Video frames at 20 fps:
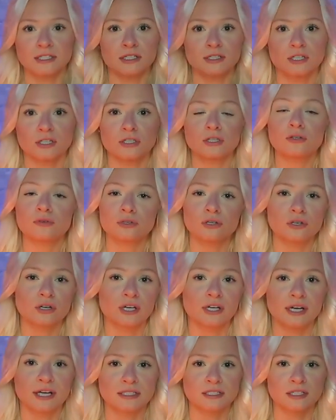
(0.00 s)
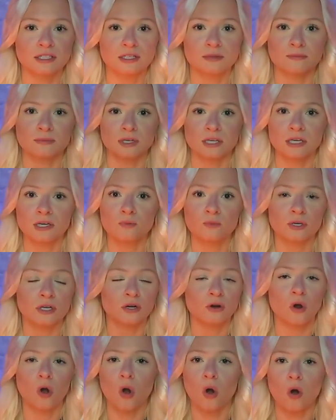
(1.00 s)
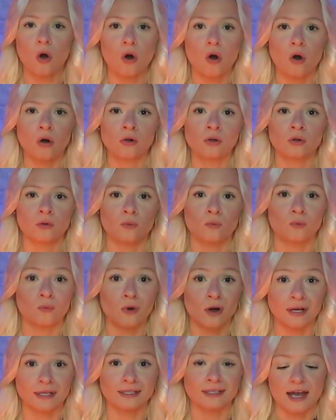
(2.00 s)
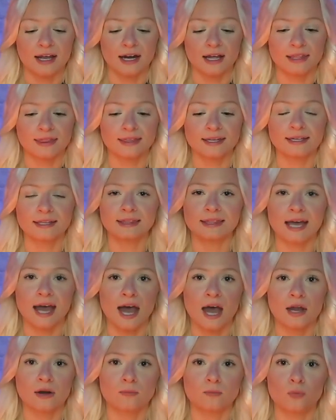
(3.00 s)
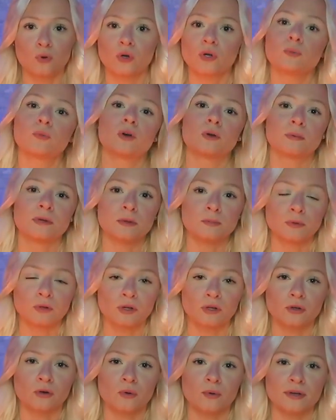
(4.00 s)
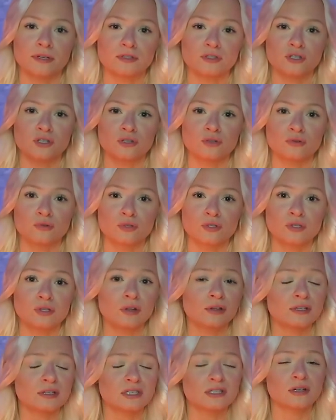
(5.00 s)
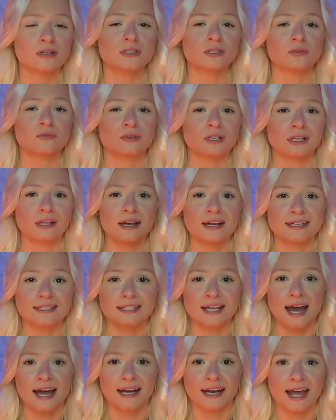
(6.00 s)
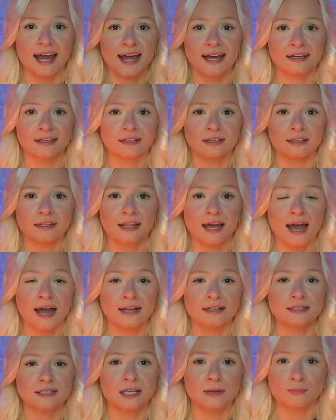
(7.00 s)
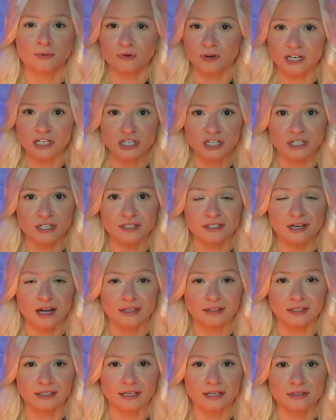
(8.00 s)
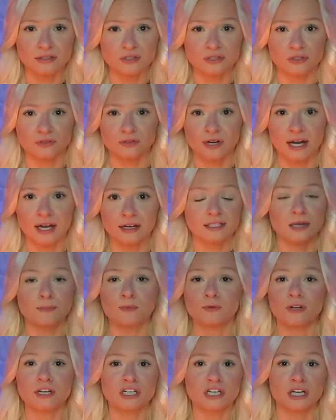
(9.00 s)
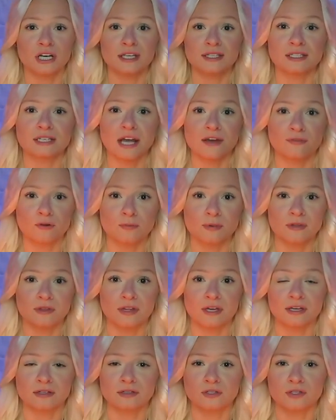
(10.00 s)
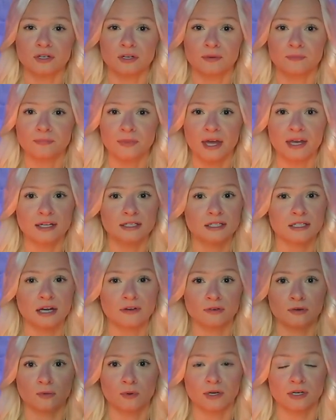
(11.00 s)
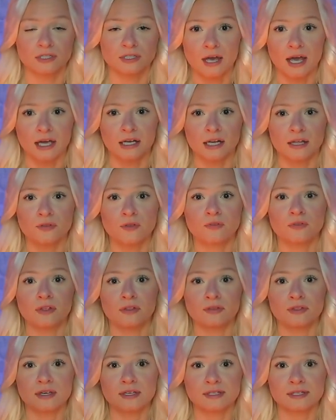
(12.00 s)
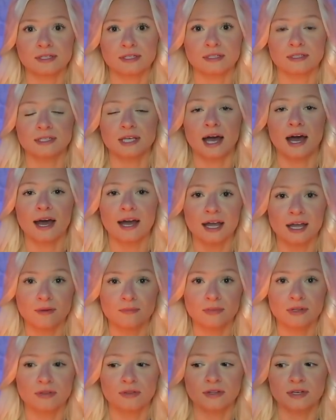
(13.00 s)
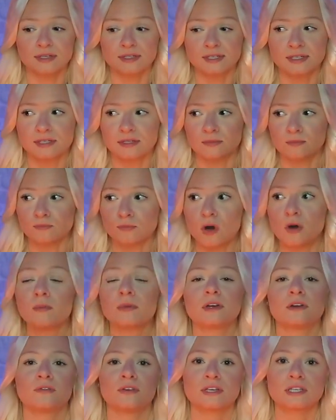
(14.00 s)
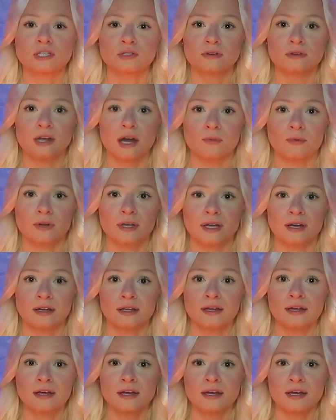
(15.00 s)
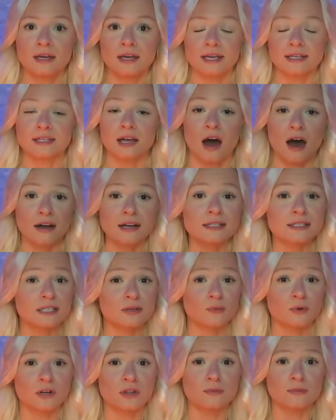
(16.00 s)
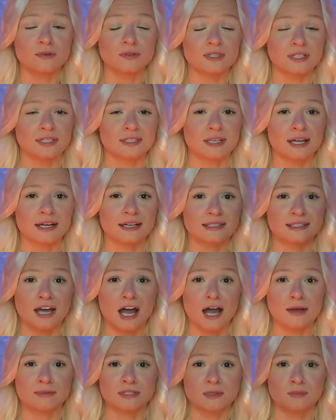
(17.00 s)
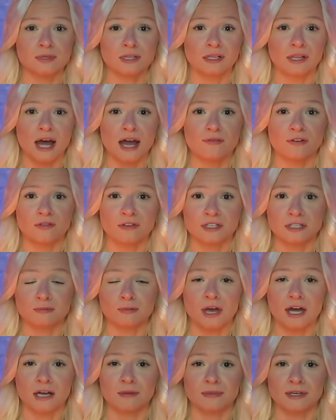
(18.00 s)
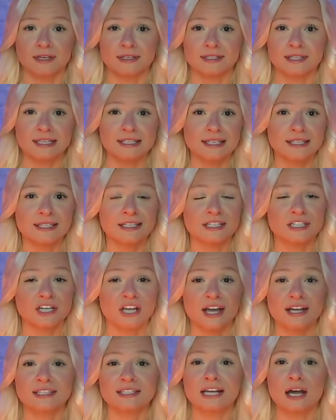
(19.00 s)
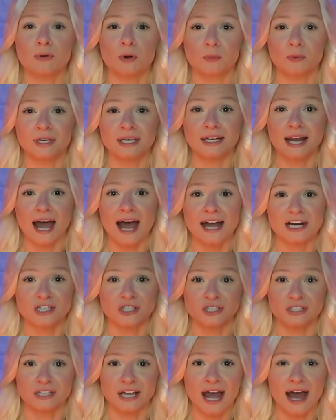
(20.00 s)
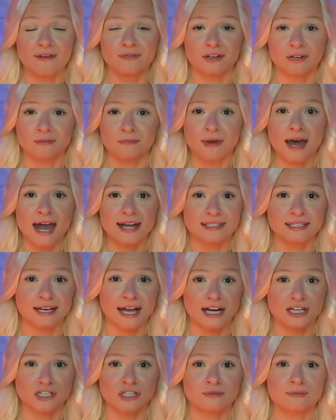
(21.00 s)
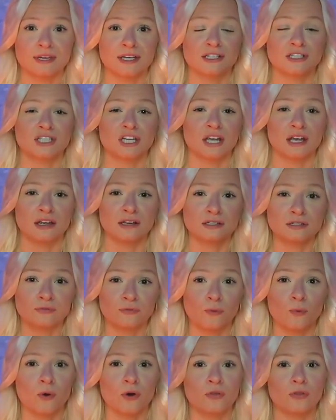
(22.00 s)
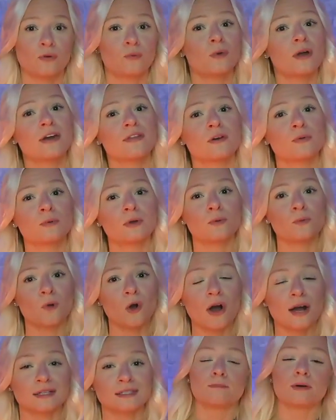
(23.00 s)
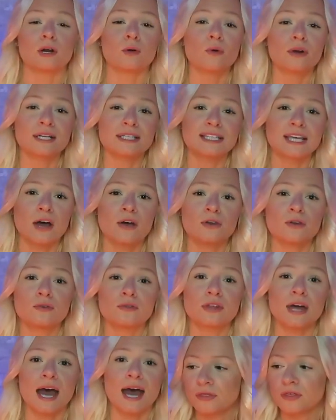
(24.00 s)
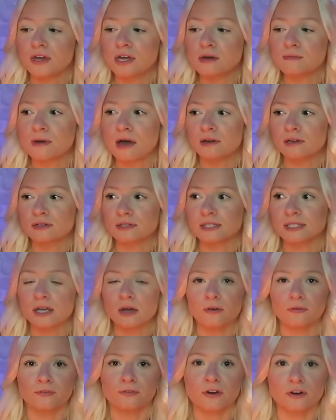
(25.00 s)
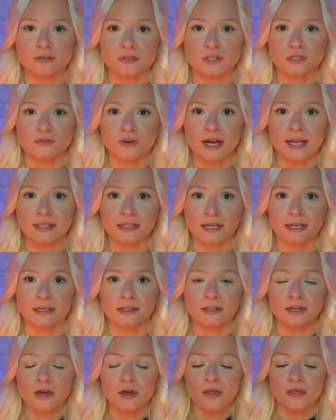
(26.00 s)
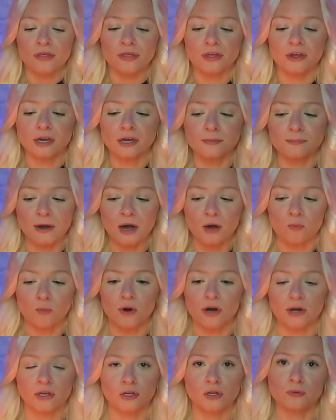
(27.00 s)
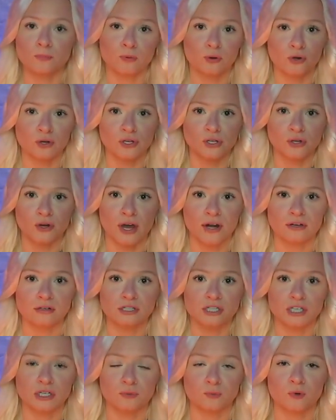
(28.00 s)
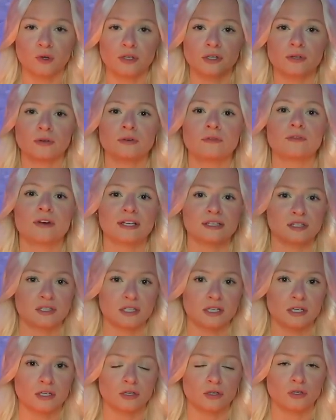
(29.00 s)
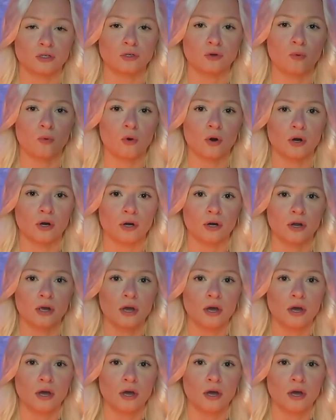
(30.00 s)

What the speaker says: to you, you're connected to me, we are all one. And I think that more and more people are going to slowly start to realize that, and that separation is not the answer, right? Separation has never been the answer, and it's never worked. And I think that this time, this moment of history that we're in, is honestly one of the most exciting times to be alive on this planet, because this is the chance now where we can actually have an impact and actually make a change for the way that we want. But I want to tell you that think about yourself first, right? Like think about where you're putting your energy and where you're investing your